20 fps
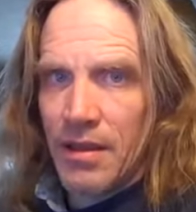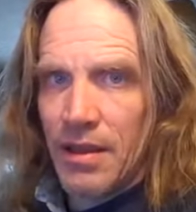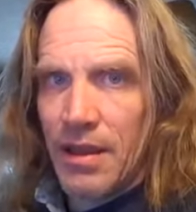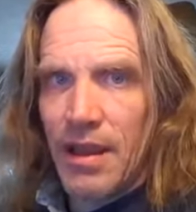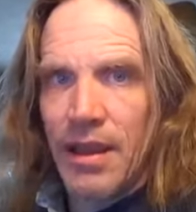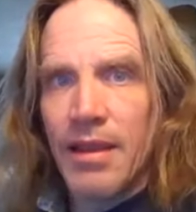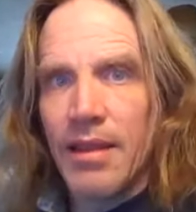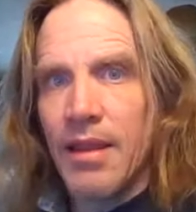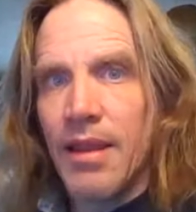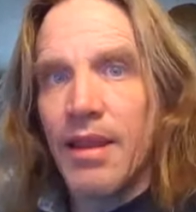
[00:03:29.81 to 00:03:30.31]

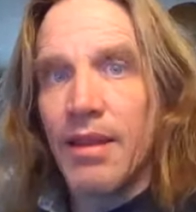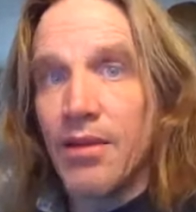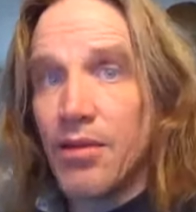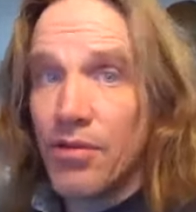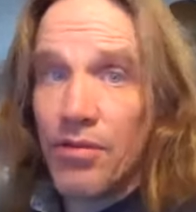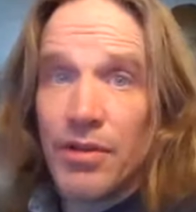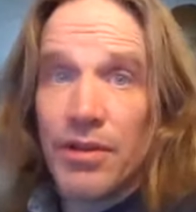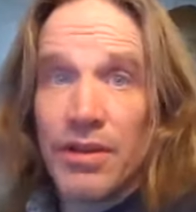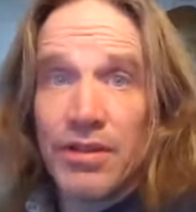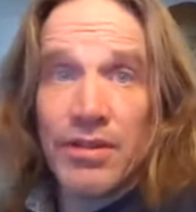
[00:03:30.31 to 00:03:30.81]
and then
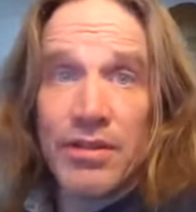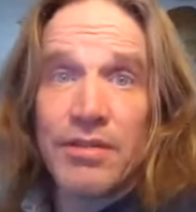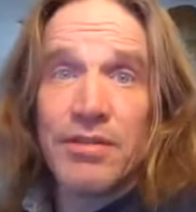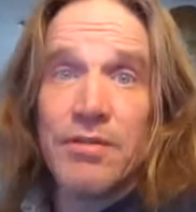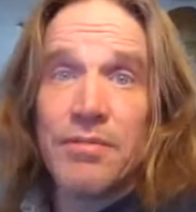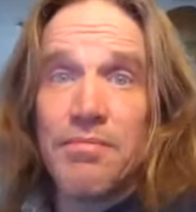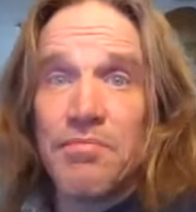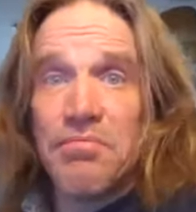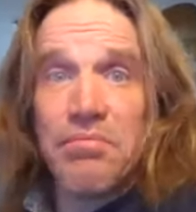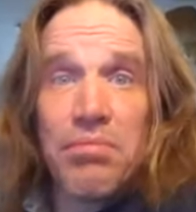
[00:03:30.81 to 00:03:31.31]
you can
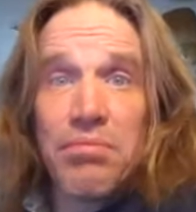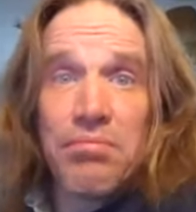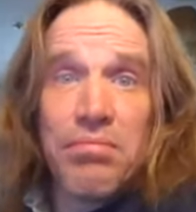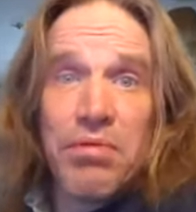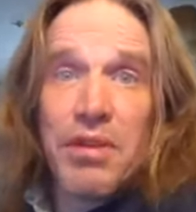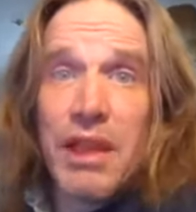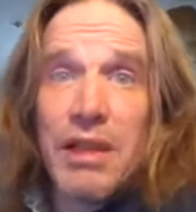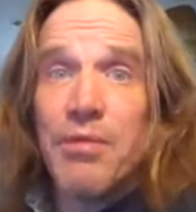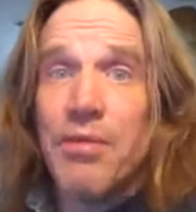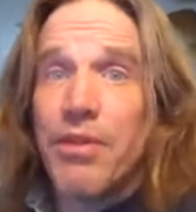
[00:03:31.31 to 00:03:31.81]
just
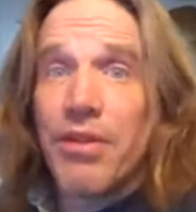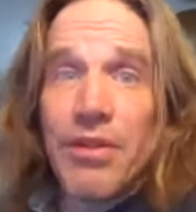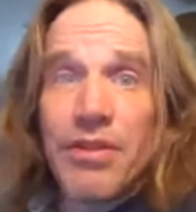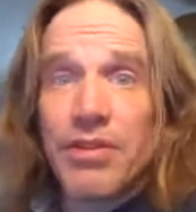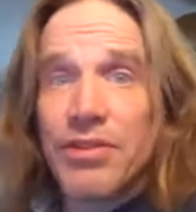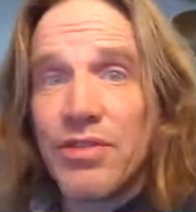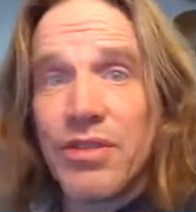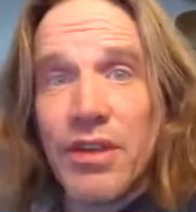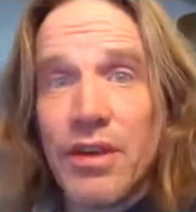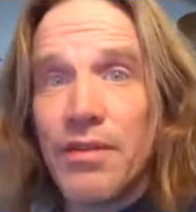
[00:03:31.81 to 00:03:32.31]
play with
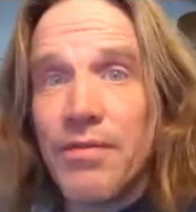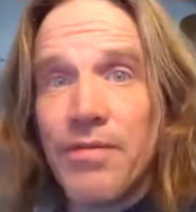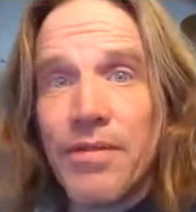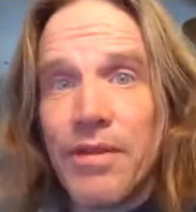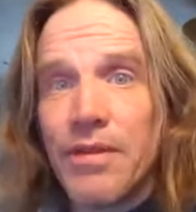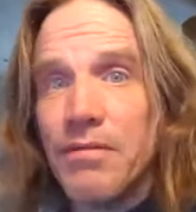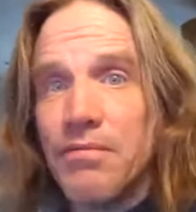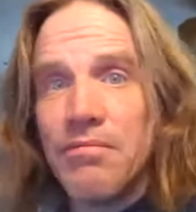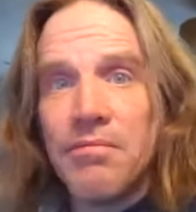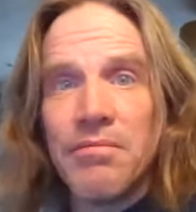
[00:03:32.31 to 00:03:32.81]
yourself
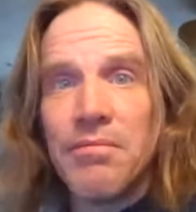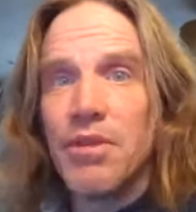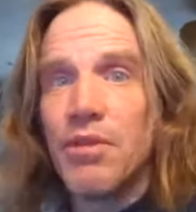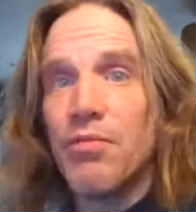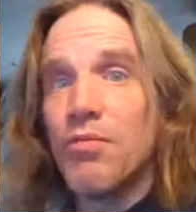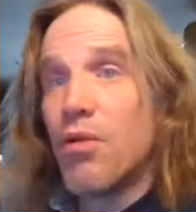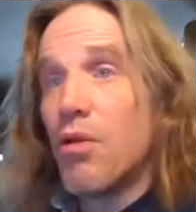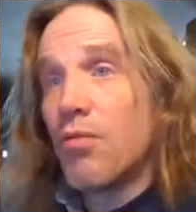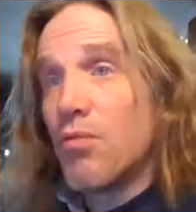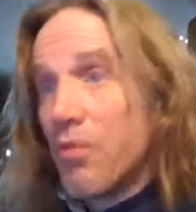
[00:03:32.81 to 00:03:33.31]
and you
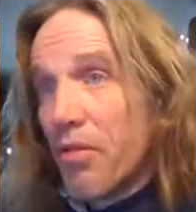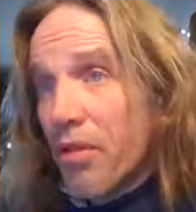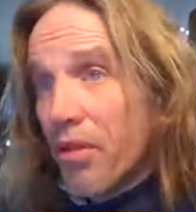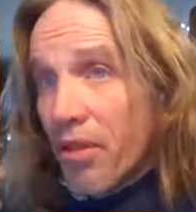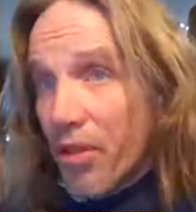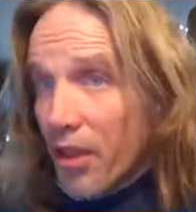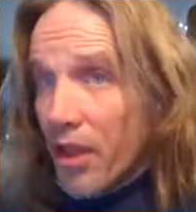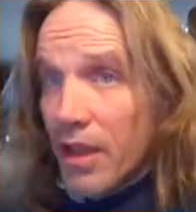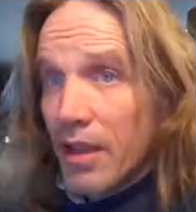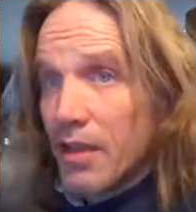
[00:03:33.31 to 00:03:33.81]
won't
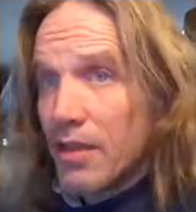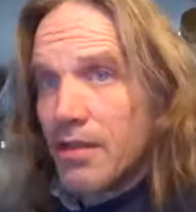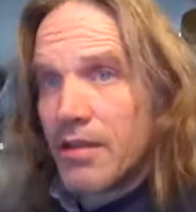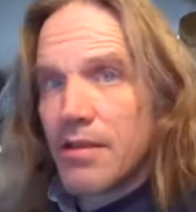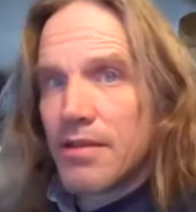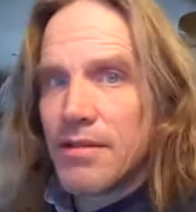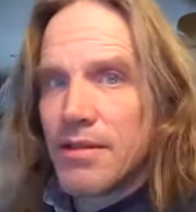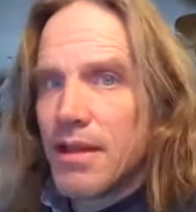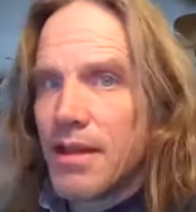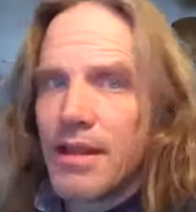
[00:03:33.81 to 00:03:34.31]
think
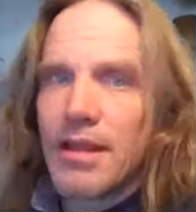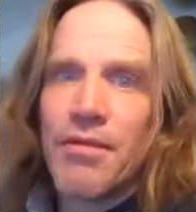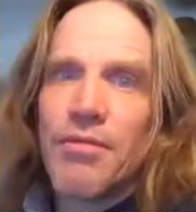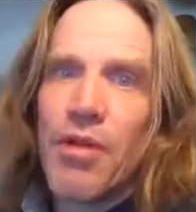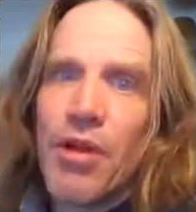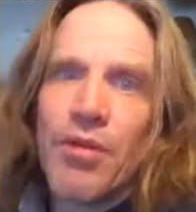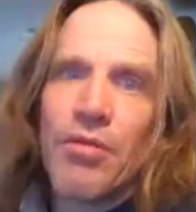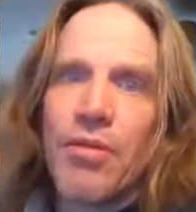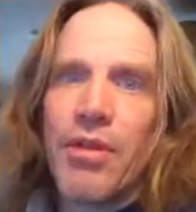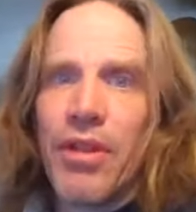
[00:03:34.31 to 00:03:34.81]
there's anything
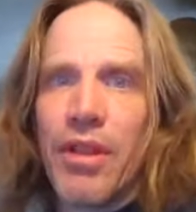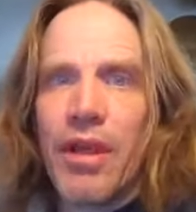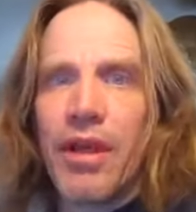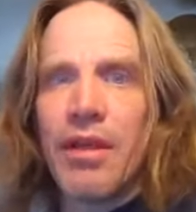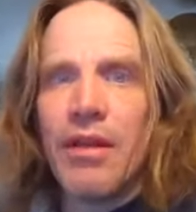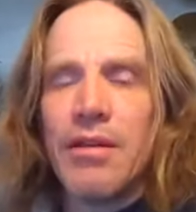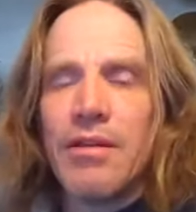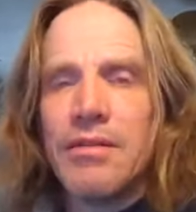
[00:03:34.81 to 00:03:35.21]
wrong with that.